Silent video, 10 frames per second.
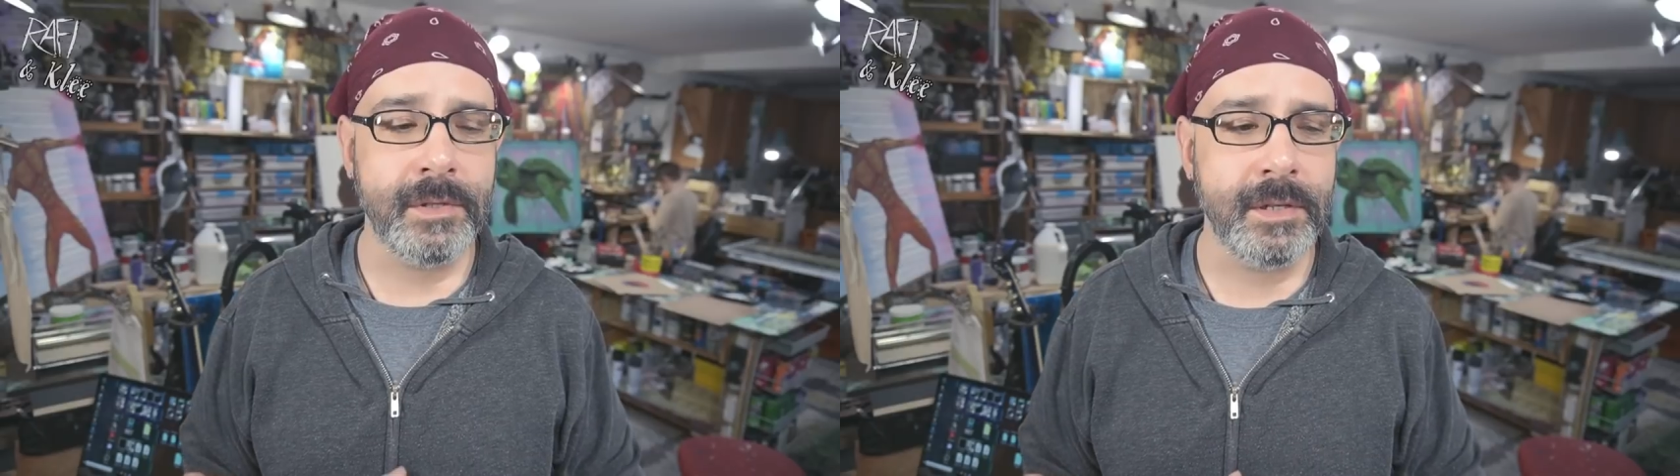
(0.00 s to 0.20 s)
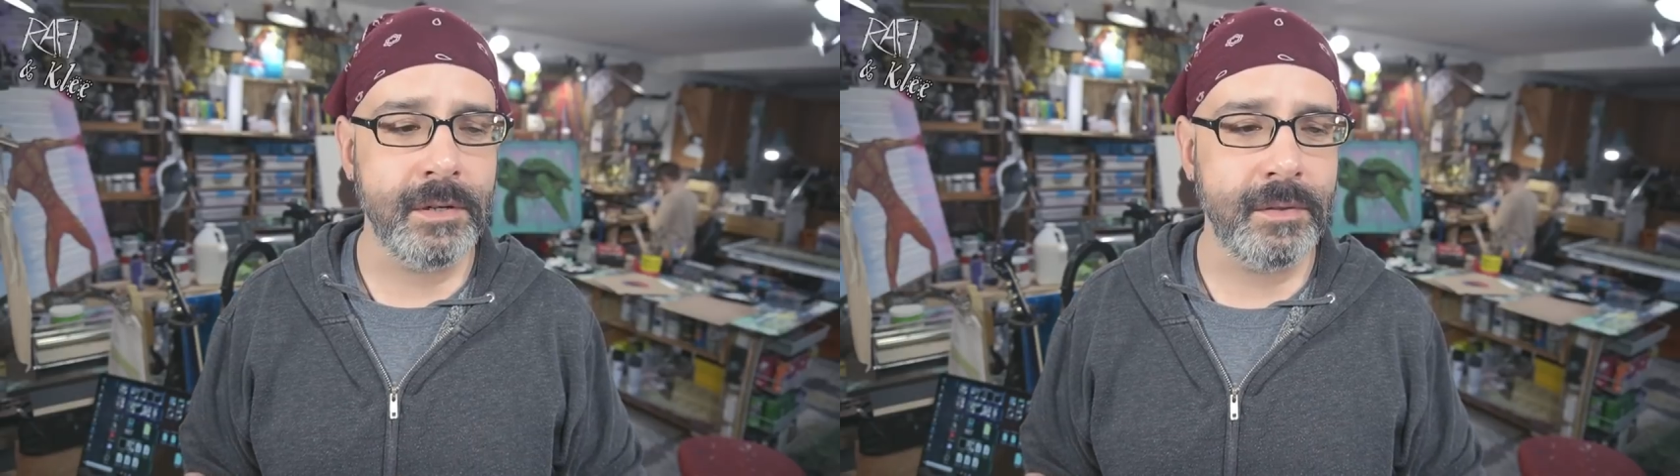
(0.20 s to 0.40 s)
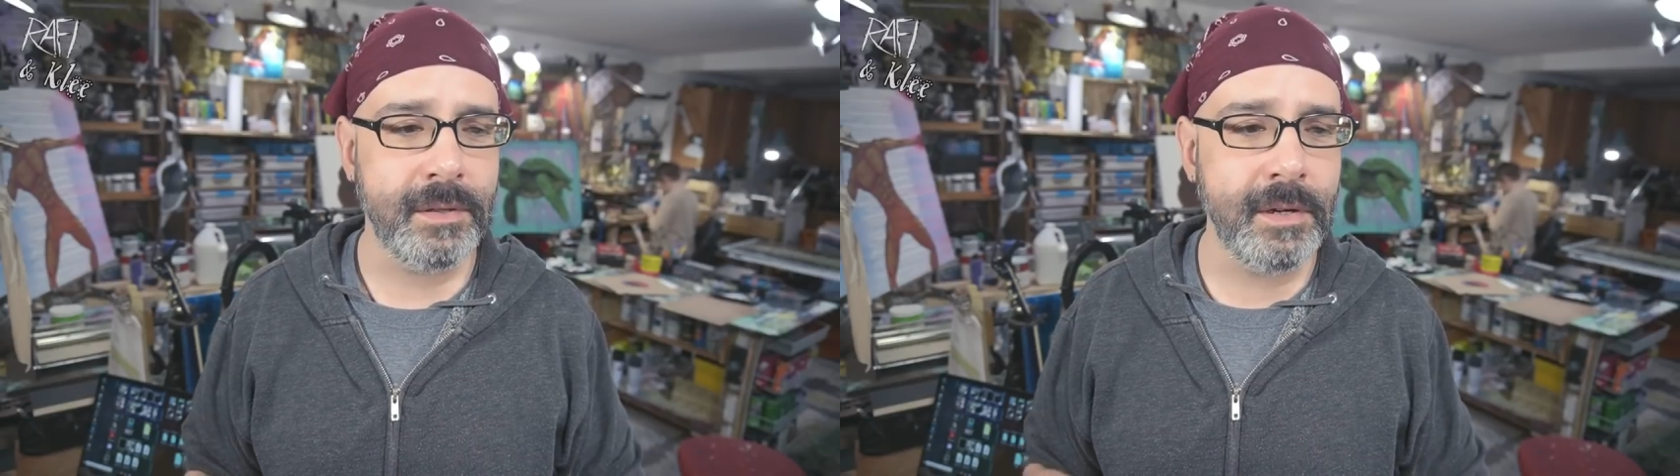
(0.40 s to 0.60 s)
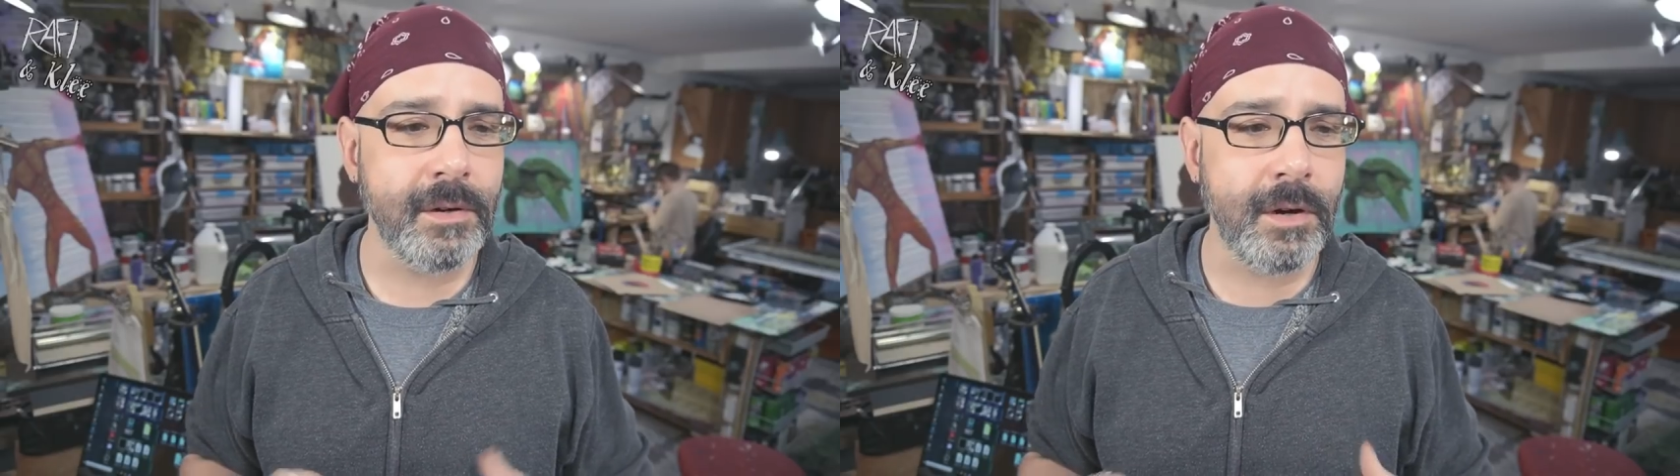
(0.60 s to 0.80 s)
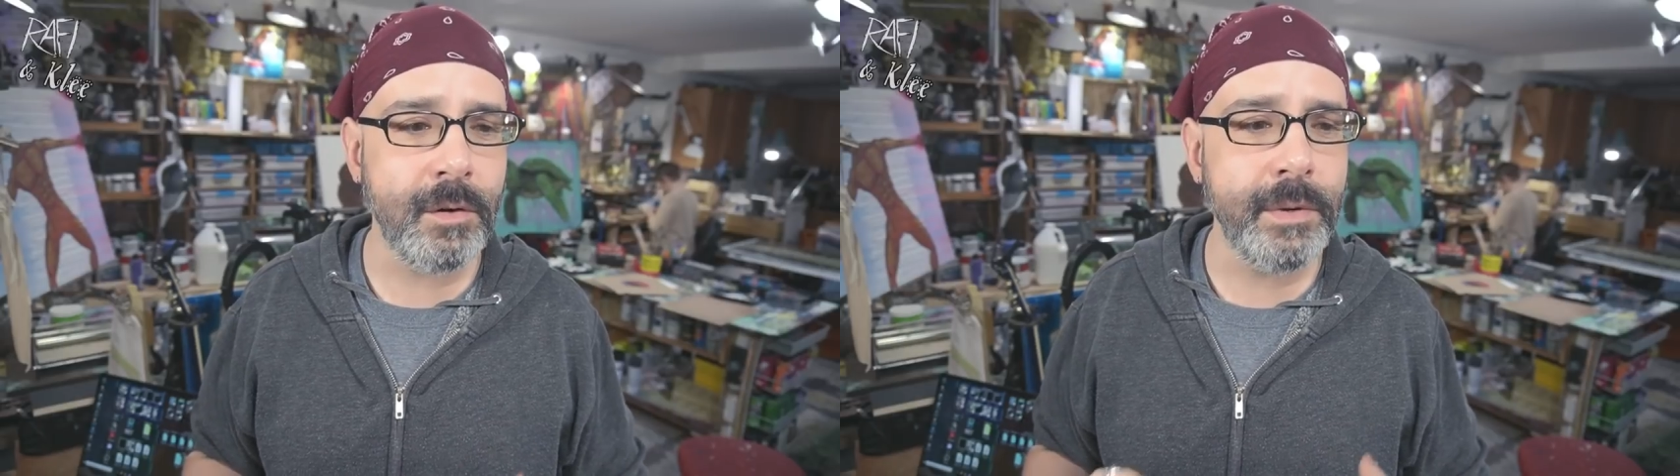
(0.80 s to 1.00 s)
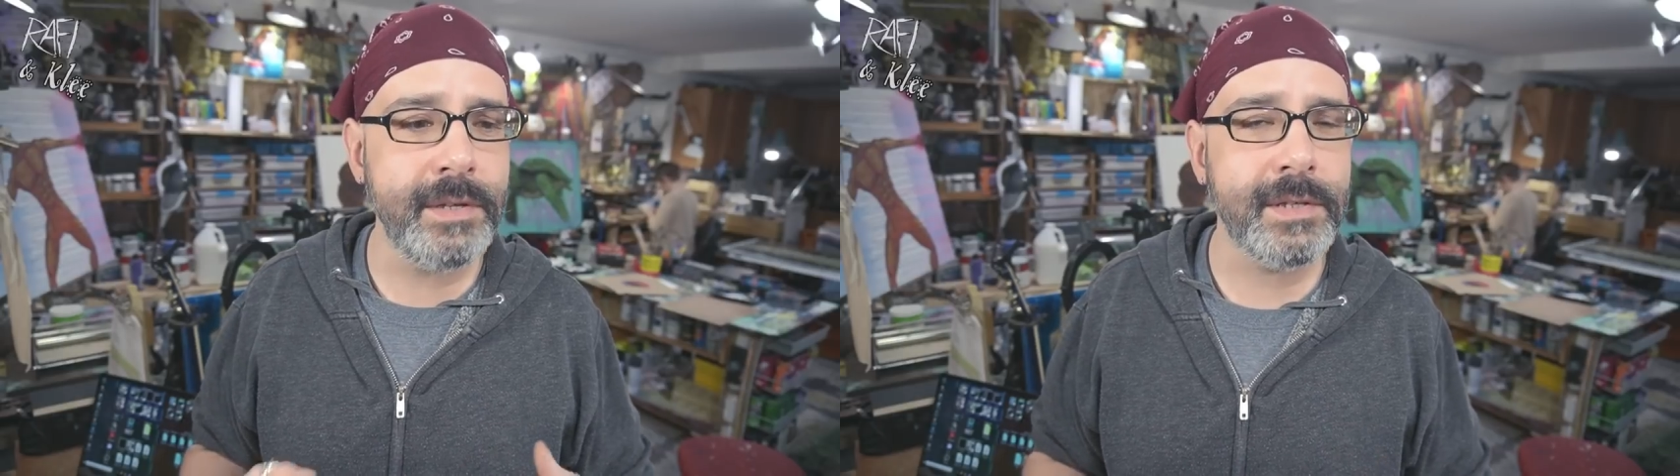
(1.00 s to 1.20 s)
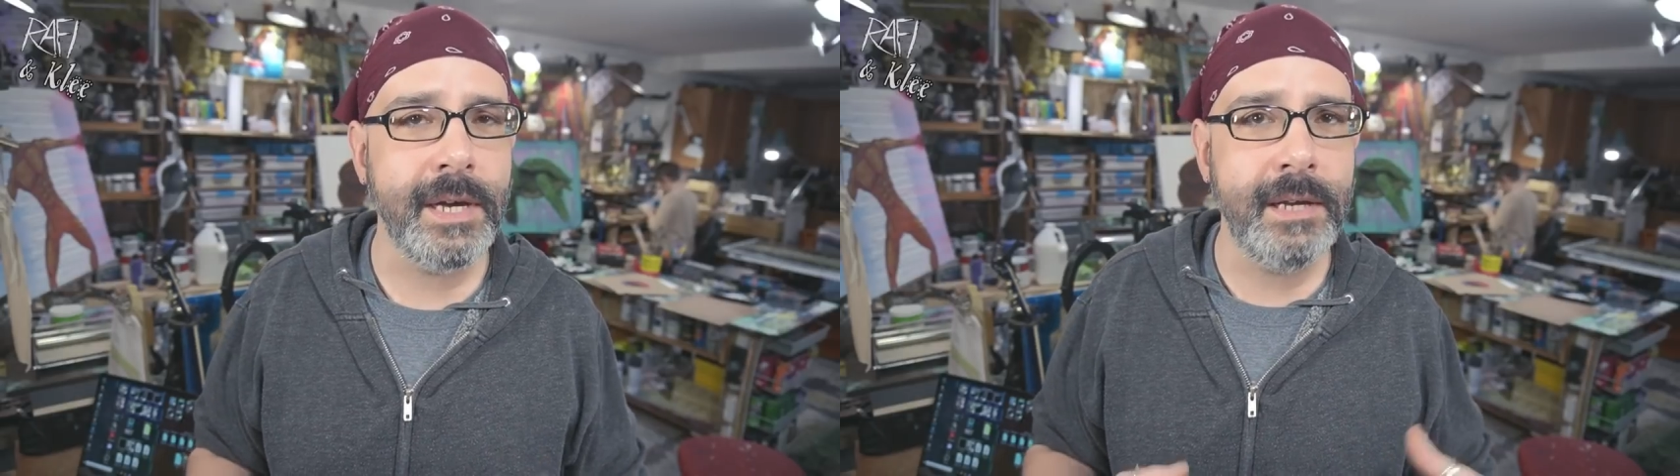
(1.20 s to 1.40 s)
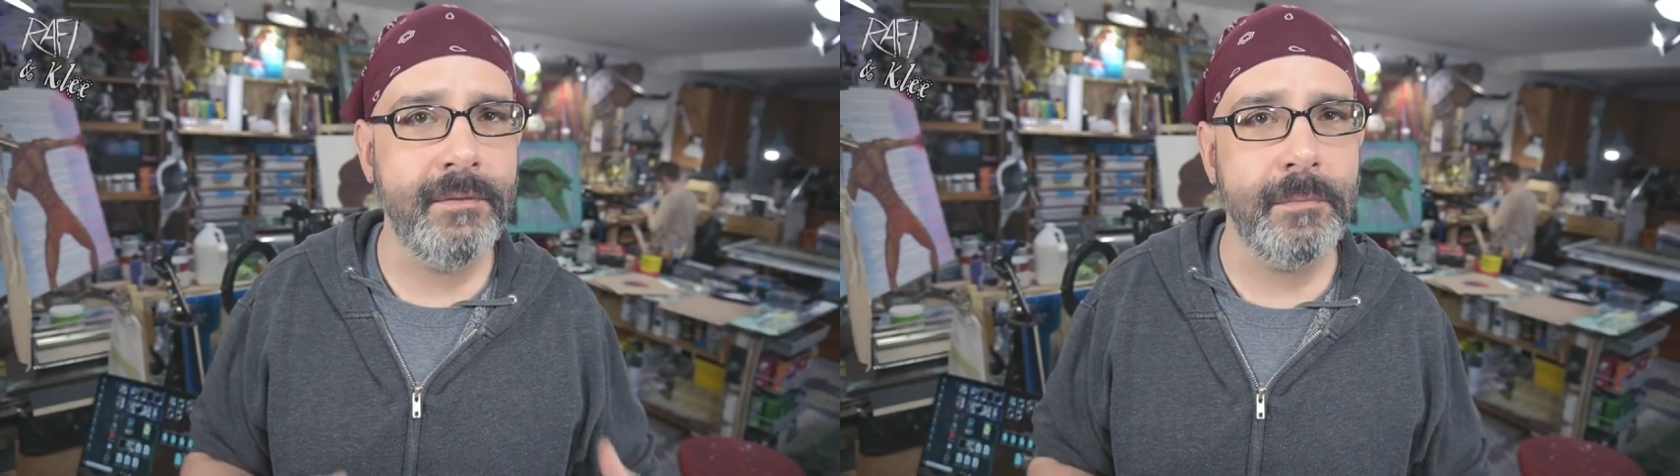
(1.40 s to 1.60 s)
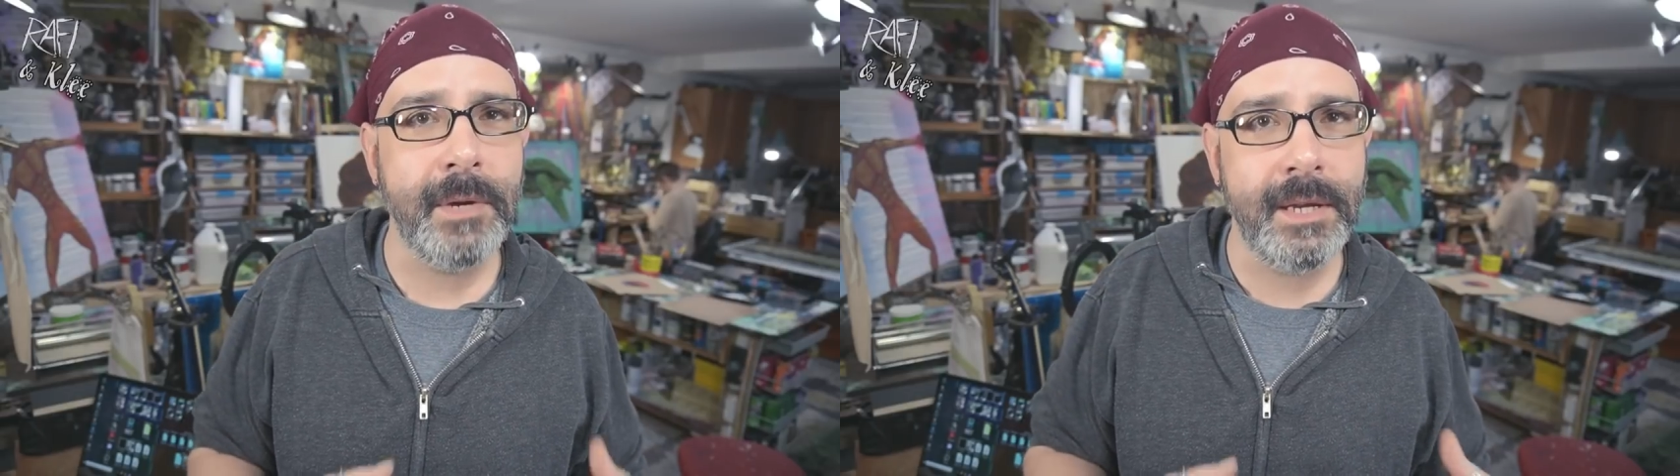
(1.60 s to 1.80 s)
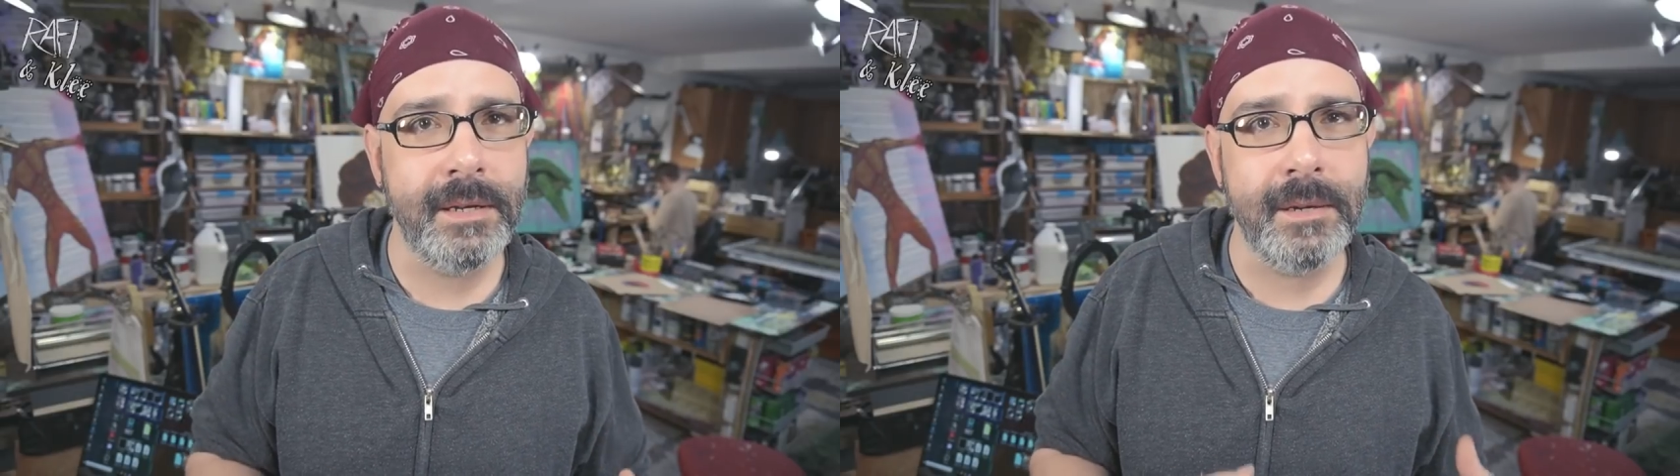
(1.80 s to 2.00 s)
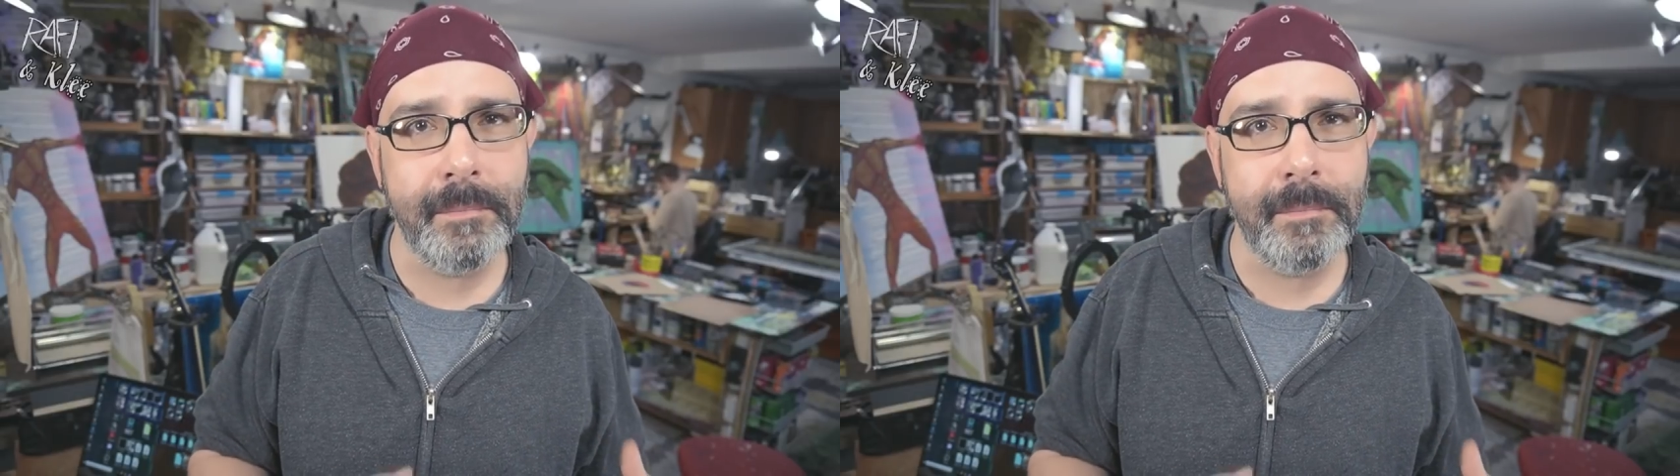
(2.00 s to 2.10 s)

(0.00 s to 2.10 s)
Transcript: they're, they're always kind of a pain in the